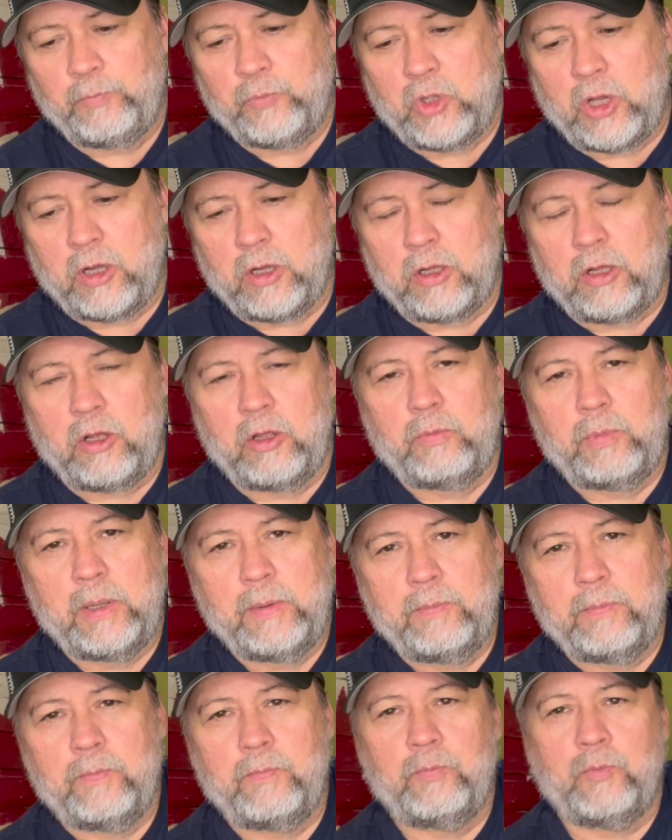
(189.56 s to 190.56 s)
uh, all
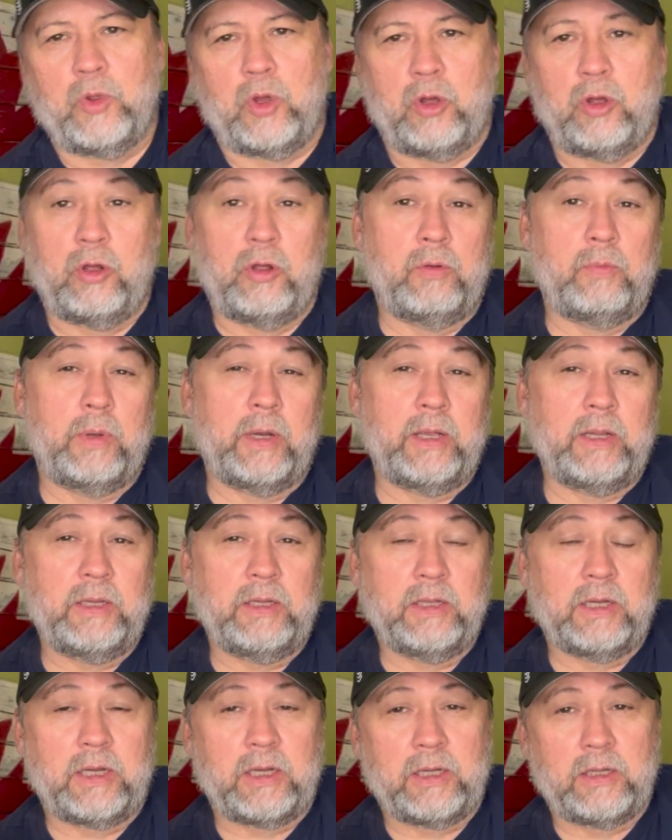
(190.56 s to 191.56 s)
my all my
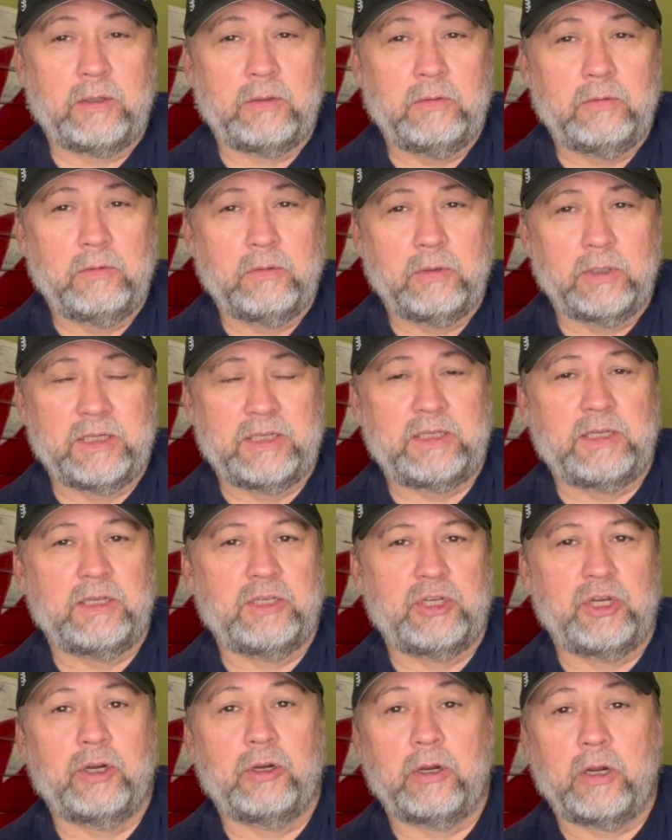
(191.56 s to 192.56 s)
uh, listings
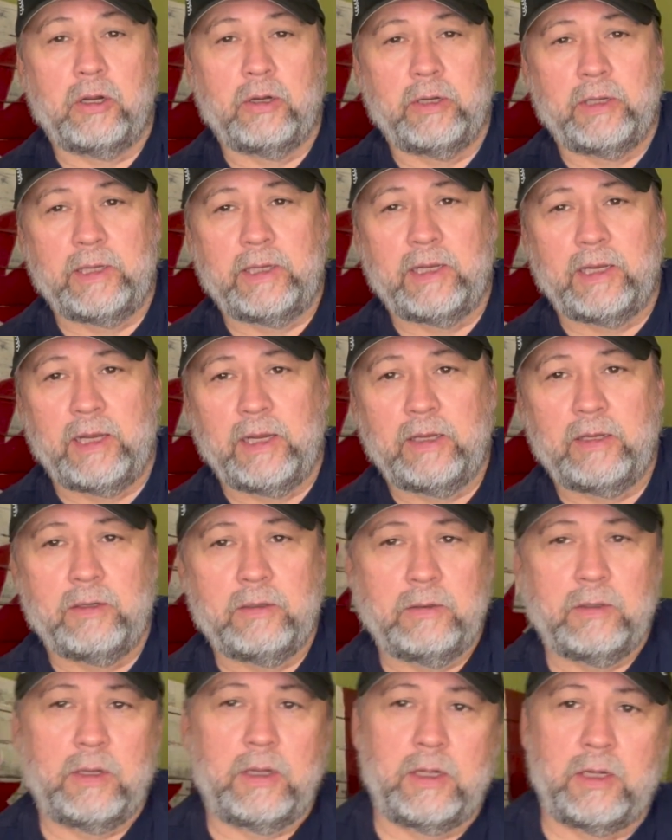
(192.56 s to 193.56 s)
here are in
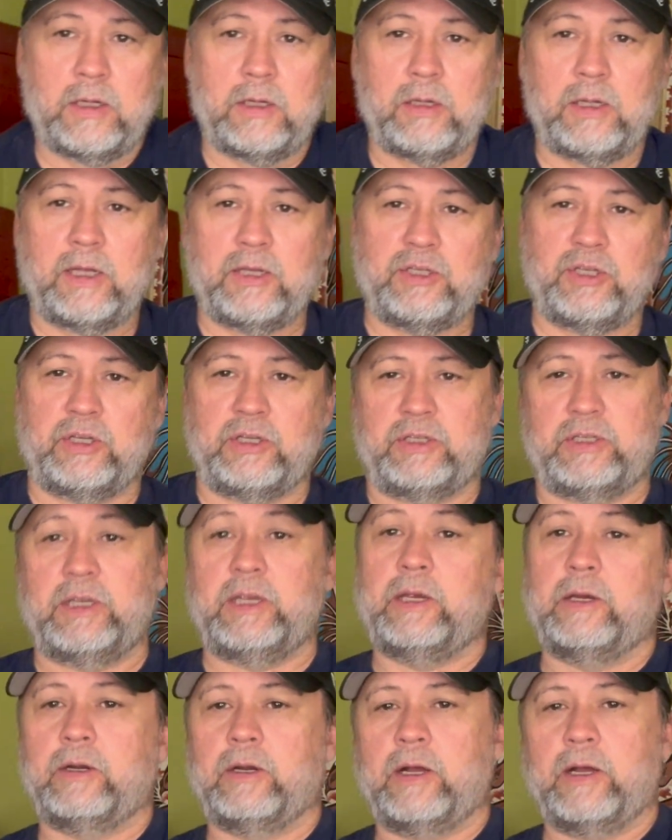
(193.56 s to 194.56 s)
Canadian. Uh, as you can see
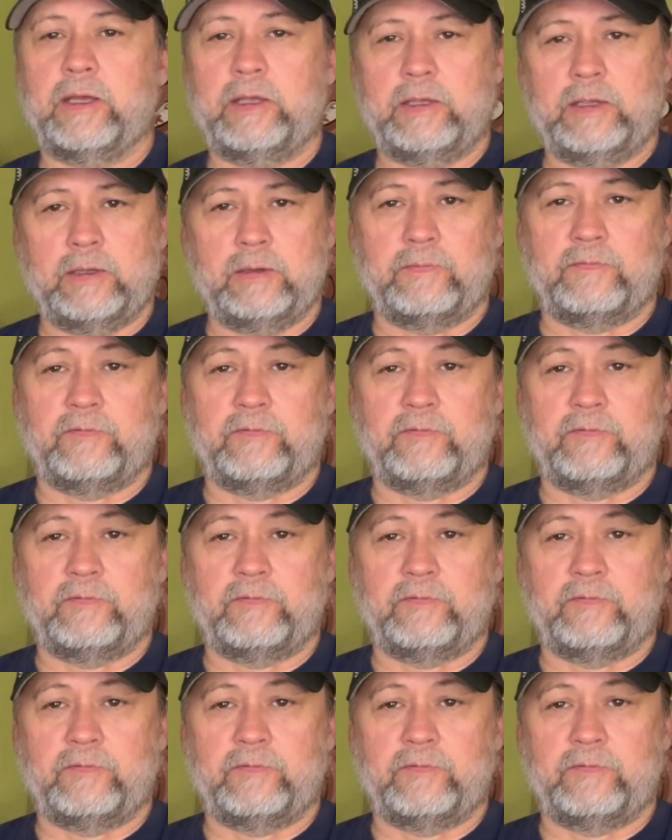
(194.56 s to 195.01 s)
here, I am